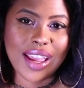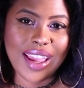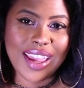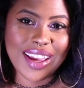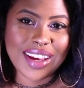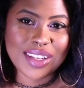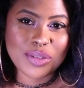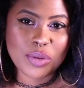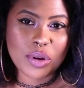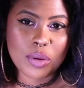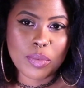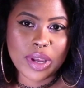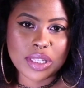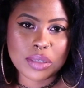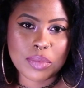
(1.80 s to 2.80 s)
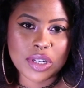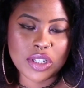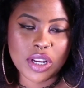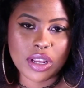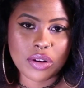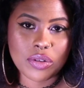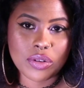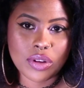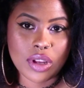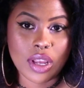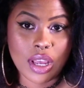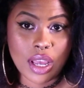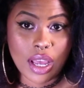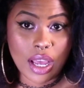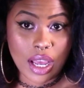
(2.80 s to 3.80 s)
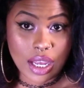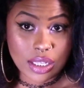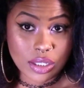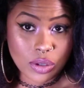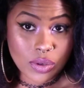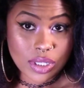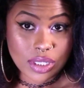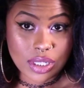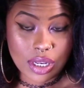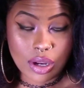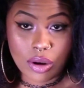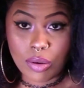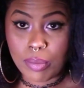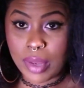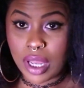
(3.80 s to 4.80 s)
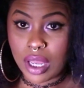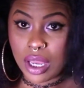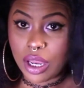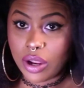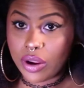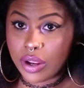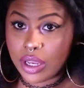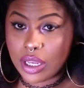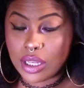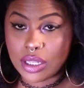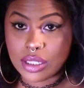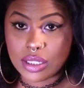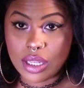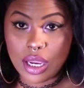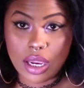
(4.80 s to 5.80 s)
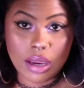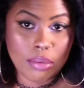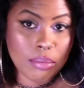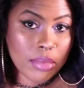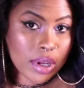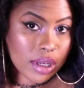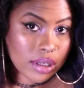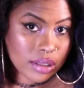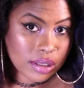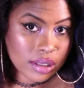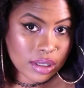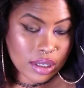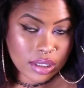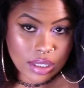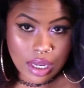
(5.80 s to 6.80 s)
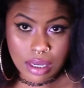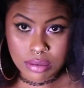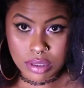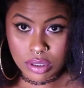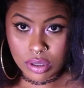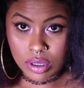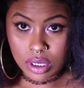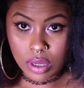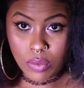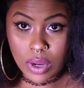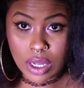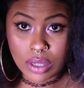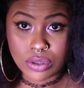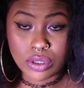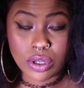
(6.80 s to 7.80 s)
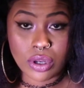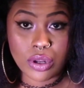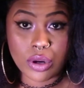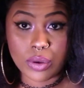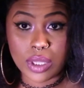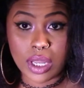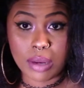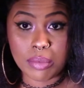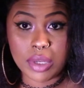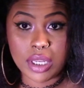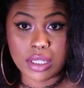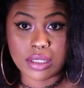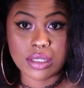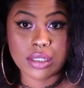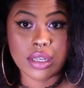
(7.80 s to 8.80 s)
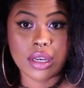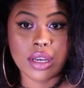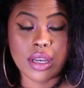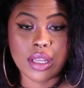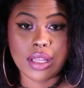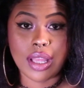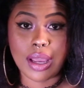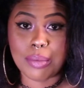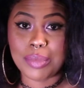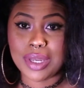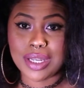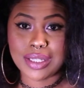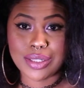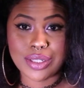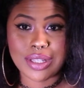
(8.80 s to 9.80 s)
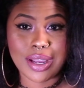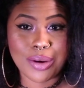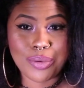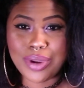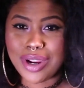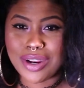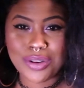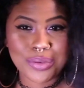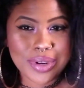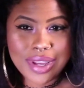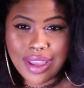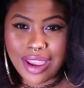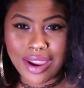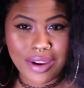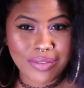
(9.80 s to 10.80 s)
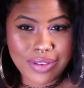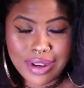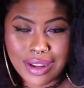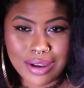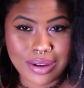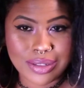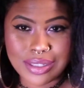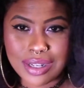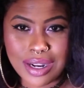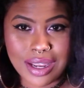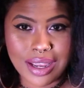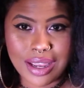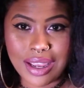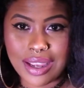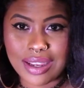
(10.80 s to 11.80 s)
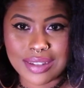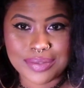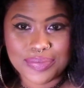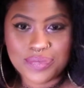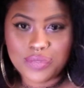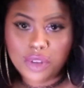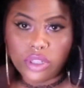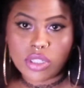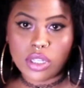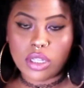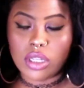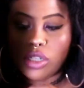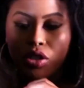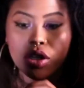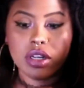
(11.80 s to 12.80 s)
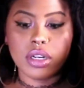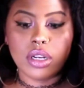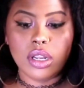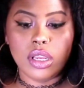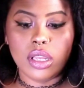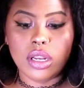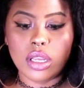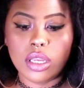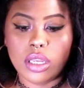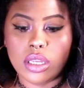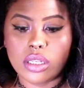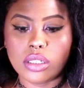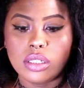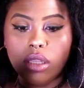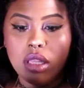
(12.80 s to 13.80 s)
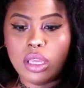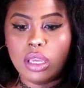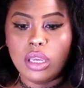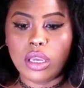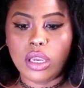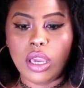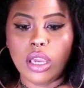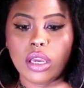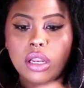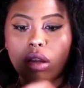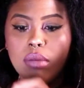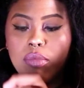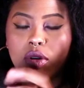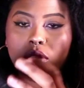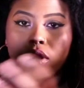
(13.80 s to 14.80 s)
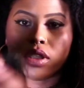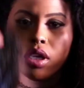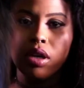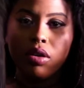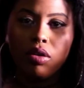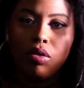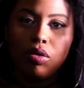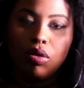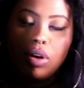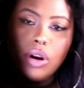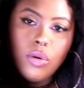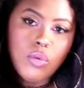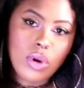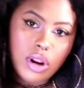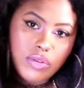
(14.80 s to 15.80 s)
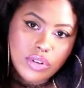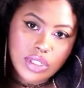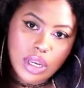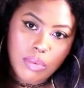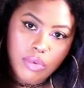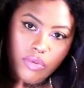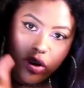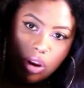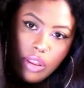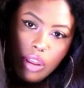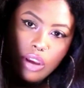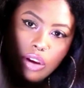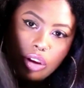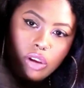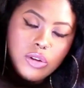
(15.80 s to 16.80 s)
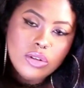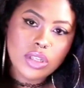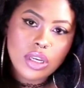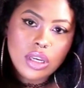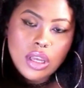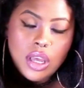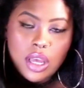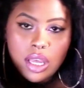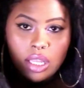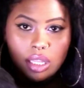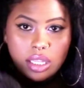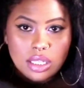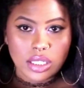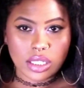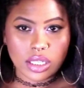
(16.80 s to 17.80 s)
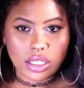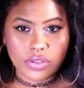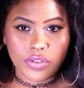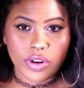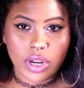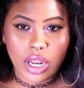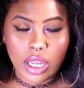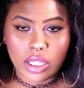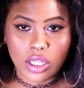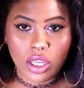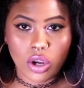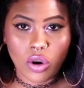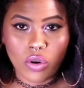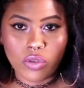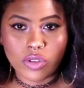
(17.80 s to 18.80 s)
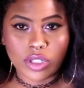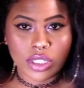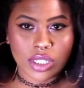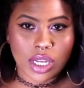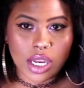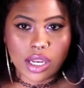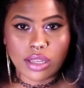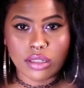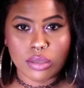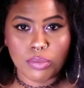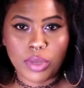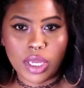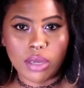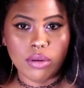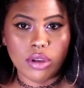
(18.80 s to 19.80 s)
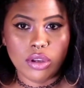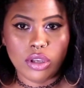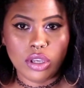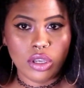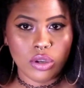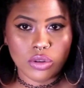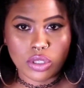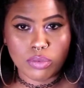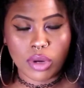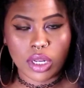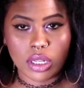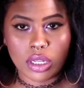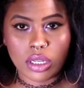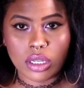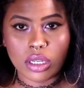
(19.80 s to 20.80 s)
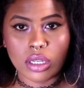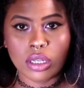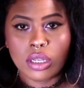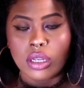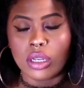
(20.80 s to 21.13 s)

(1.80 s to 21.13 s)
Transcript: Hey guys, welcome back to my channel. As you can tell, my hair is a mess. It's absolutely wild, so you know what that means. That means that we are doing a hair video today. So the first thing that you're gonna need is the Kanekalon ponytail or whatever type of hair that you're using. This is for like the oversized, big, huge bun look.